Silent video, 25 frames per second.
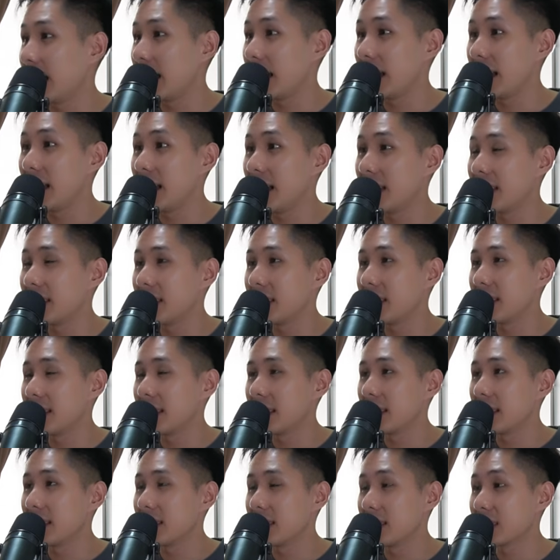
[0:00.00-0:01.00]
in
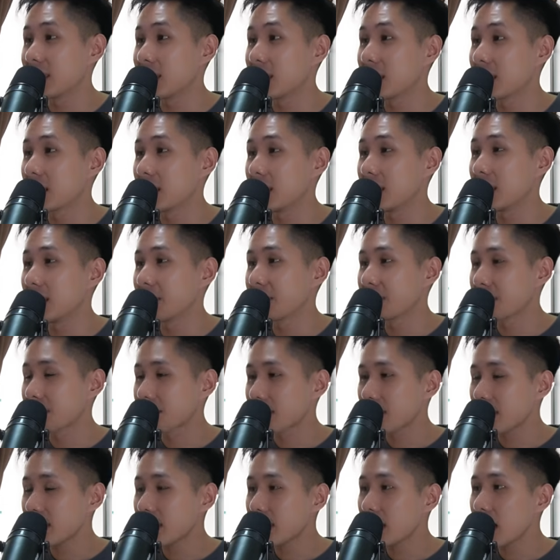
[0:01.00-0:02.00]
the circuit
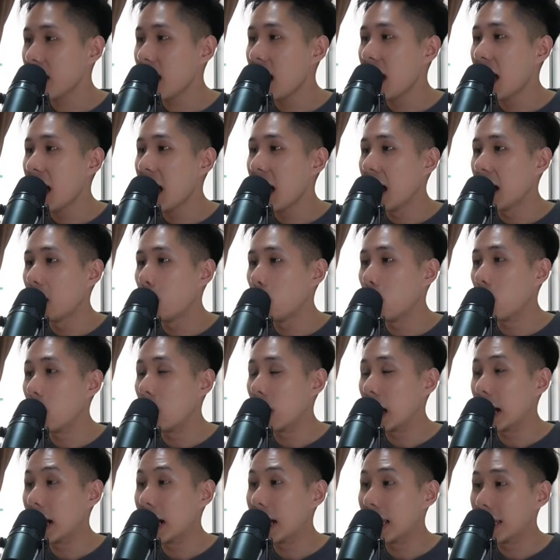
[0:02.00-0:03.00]
will
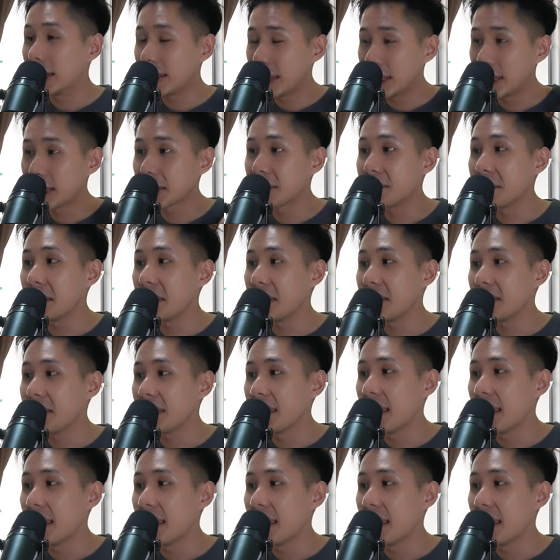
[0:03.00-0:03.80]
determine